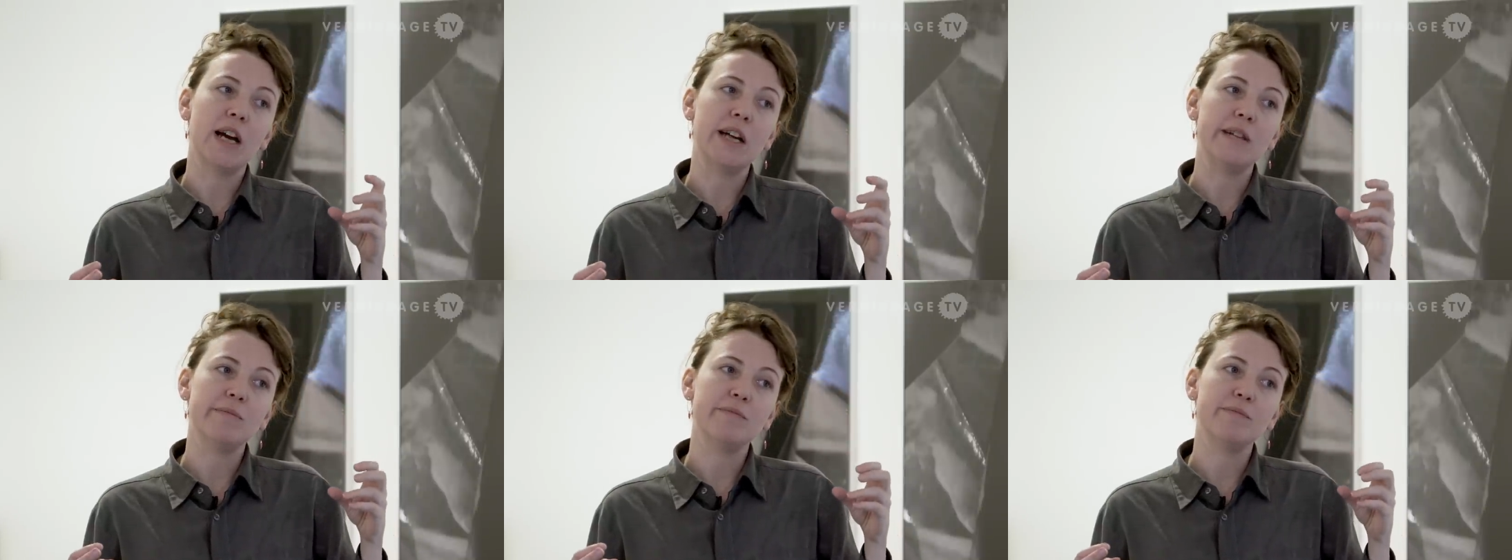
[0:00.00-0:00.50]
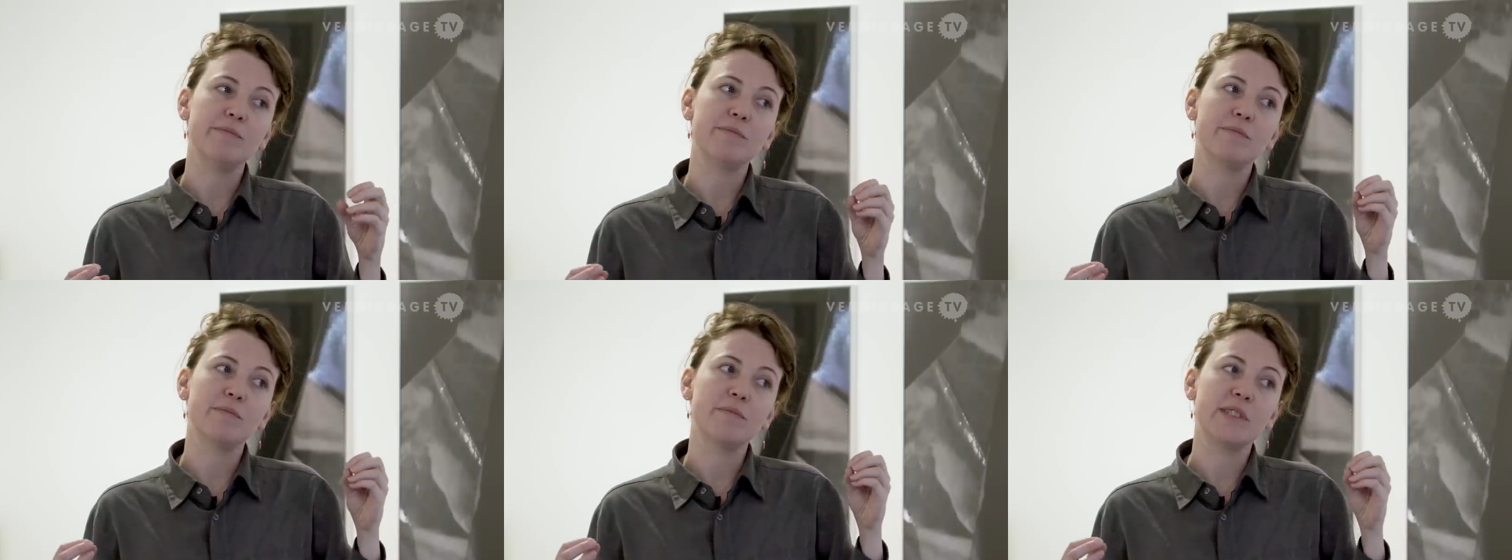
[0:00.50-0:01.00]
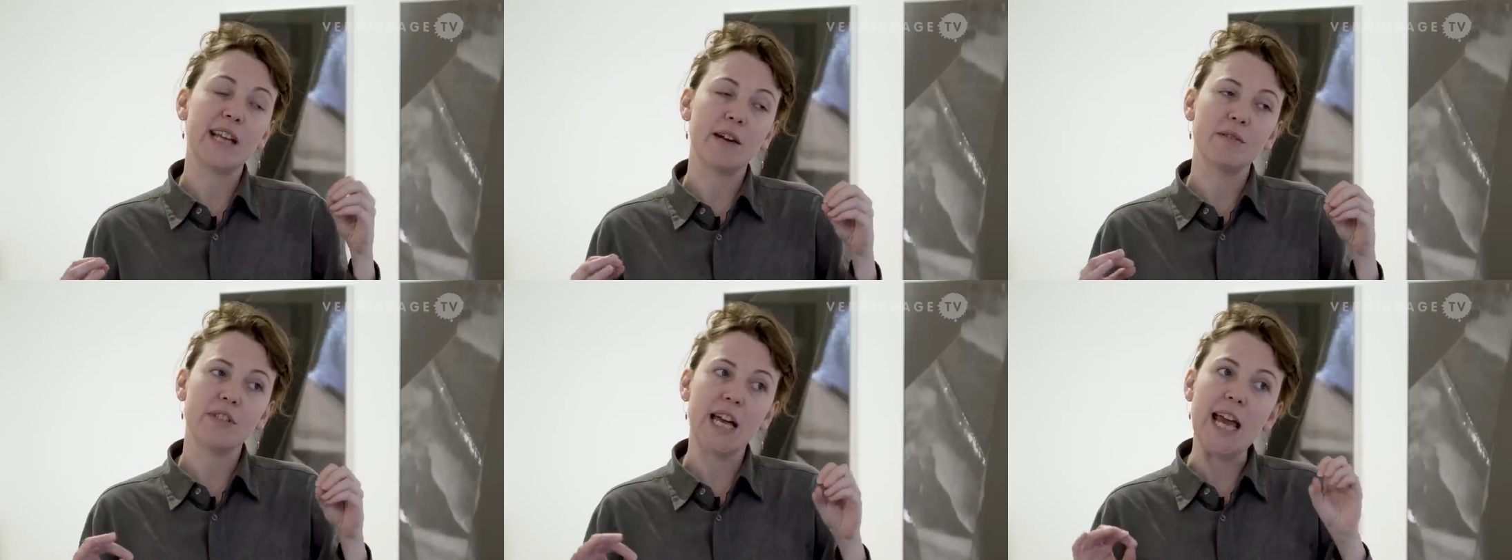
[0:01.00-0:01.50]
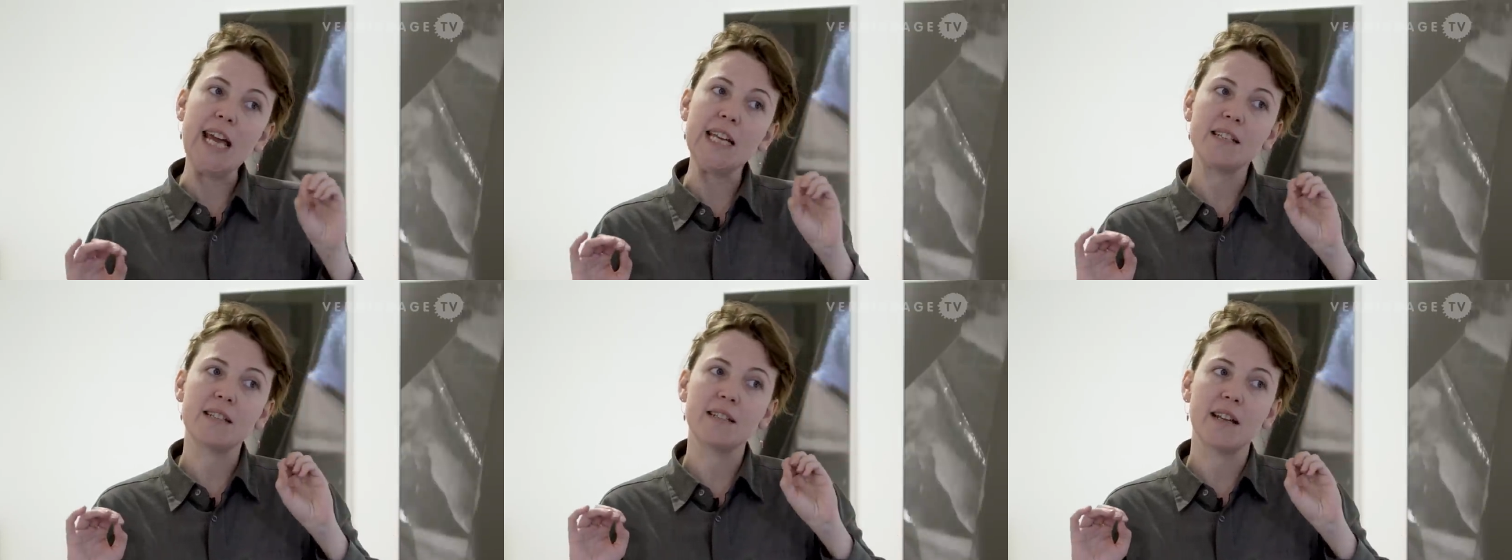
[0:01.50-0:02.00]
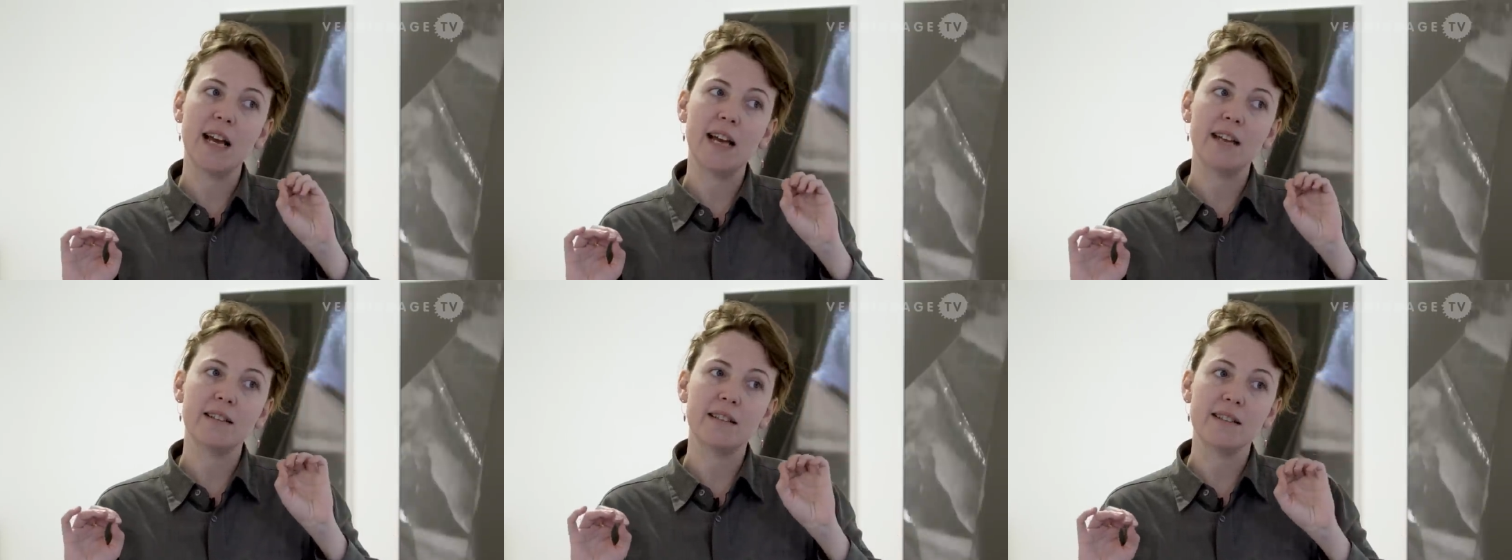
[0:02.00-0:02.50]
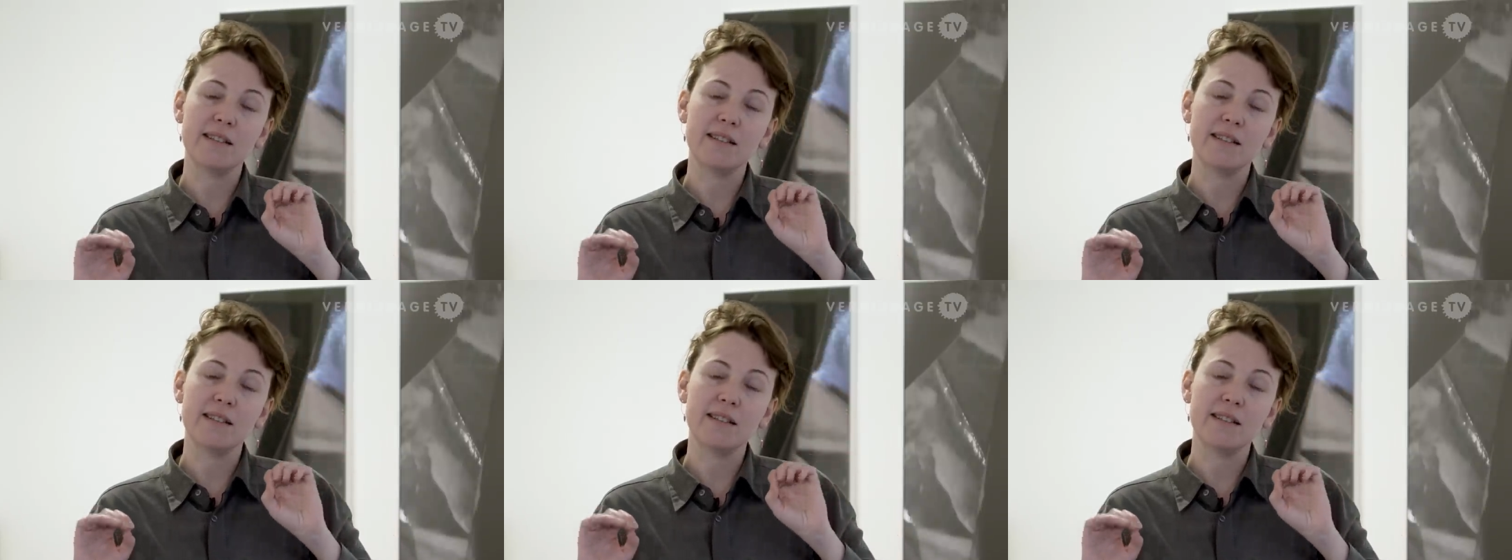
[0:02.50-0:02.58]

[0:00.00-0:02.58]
was out of date, and the